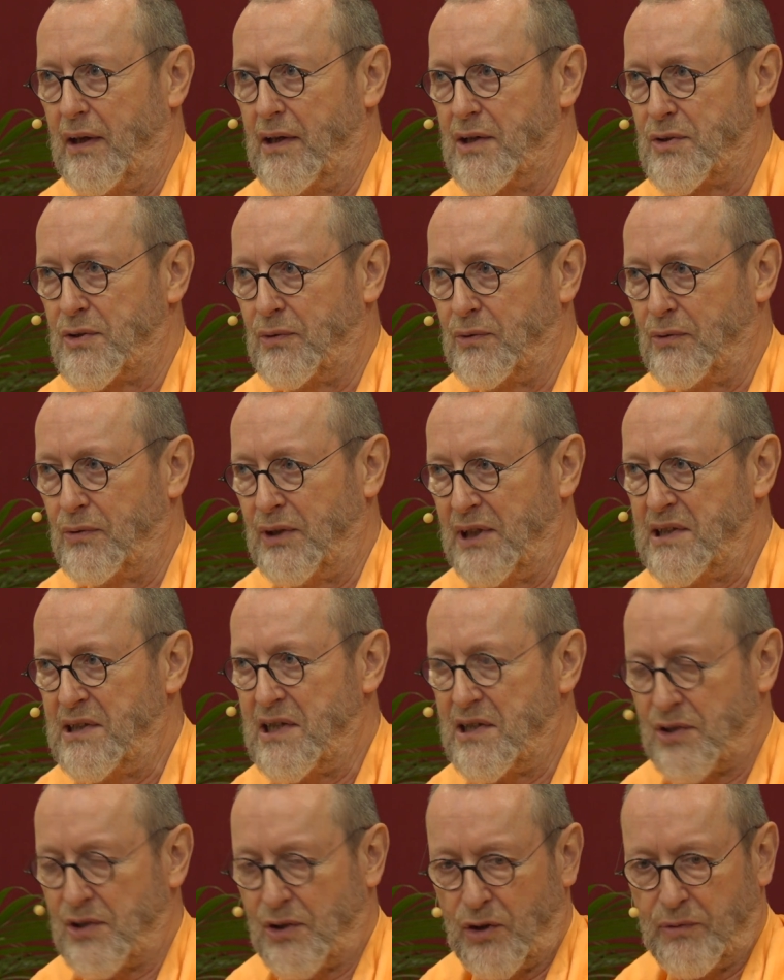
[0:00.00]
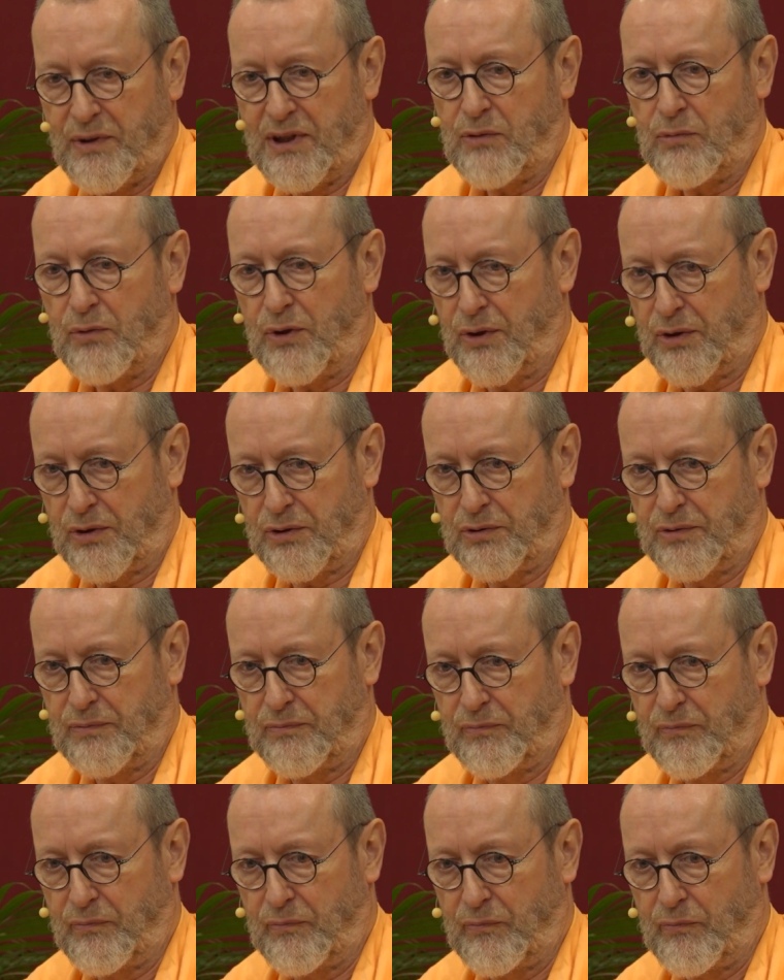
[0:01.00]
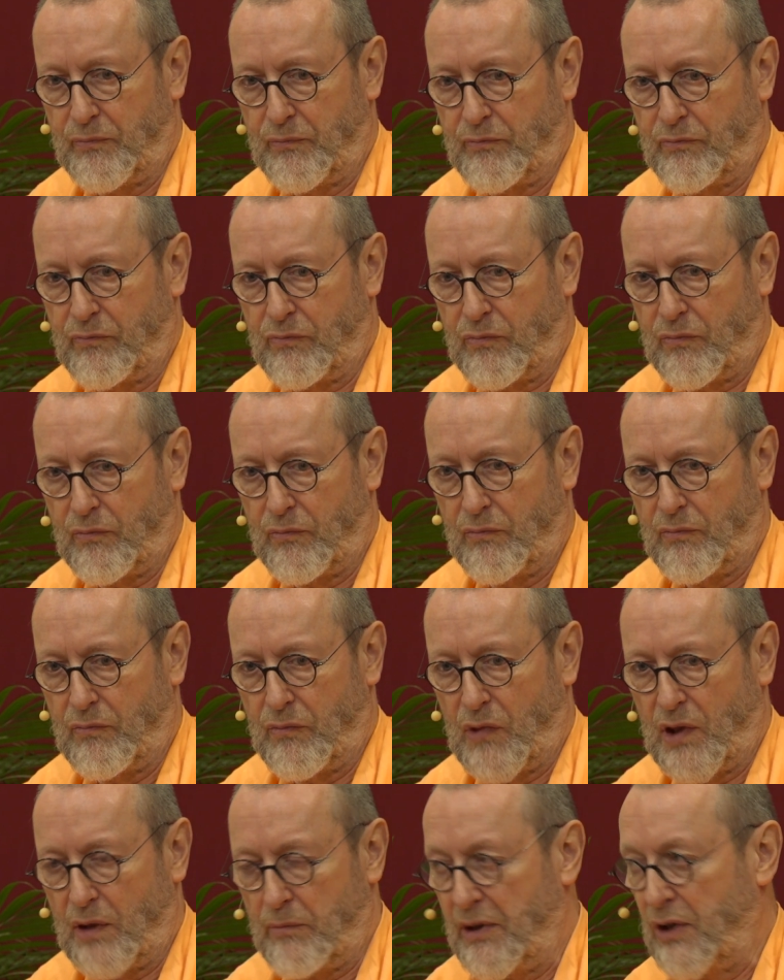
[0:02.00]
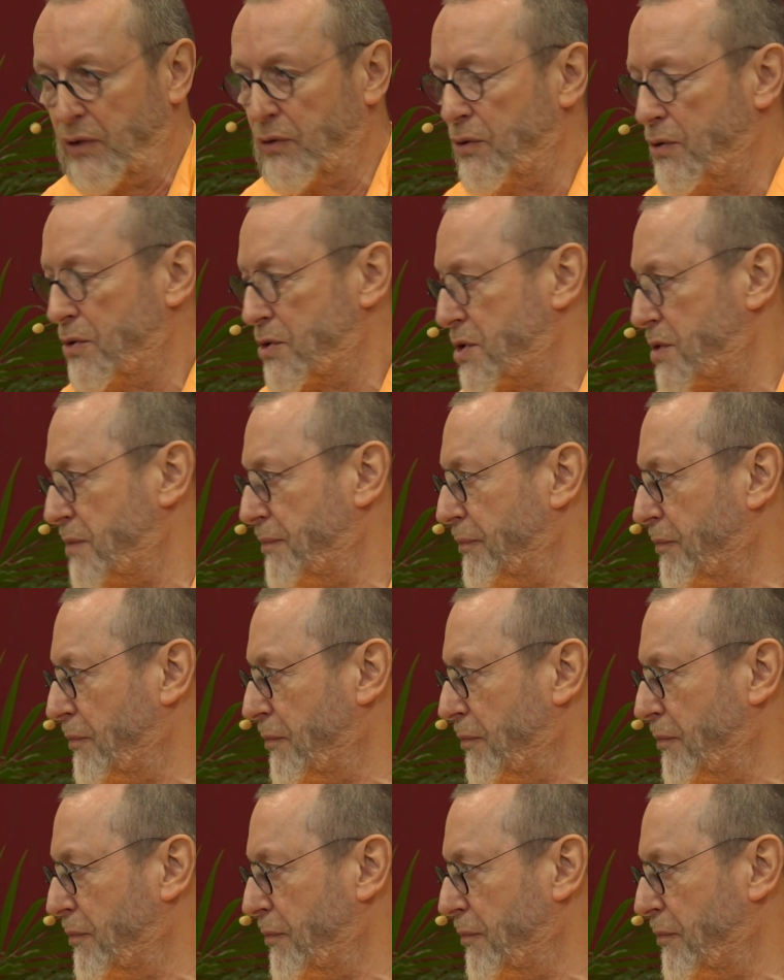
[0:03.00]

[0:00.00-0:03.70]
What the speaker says: So this is how it works. Because